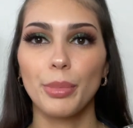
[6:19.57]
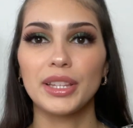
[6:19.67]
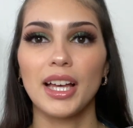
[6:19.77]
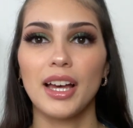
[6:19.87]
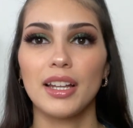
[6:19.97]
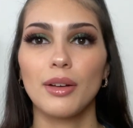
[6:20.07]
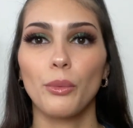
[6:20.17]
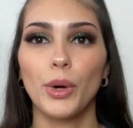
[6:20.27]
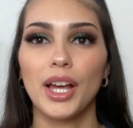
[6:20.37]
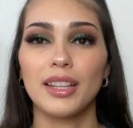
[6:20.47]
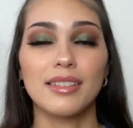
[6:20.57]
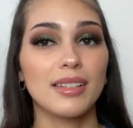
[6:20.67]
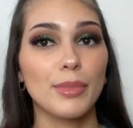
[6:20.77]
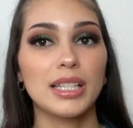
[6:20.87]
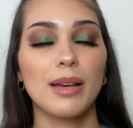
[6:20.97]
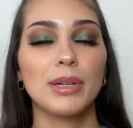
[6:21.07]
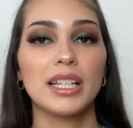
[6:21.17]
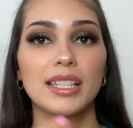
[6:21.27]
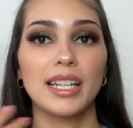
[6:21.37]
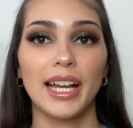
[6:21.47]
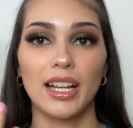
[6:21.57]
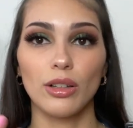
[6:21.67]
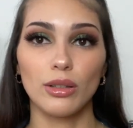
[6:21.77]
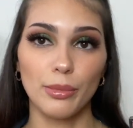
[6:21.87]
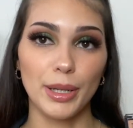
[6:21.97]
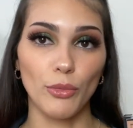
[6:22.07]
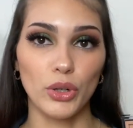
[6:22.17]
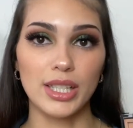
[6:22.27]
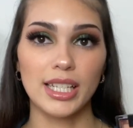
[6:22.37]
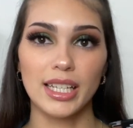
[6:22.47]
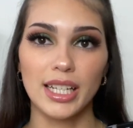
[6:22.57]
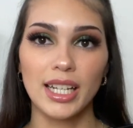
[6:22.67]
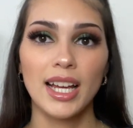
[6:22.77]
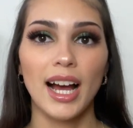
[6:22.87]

But then when the summertime hits and I get a little bit more tan,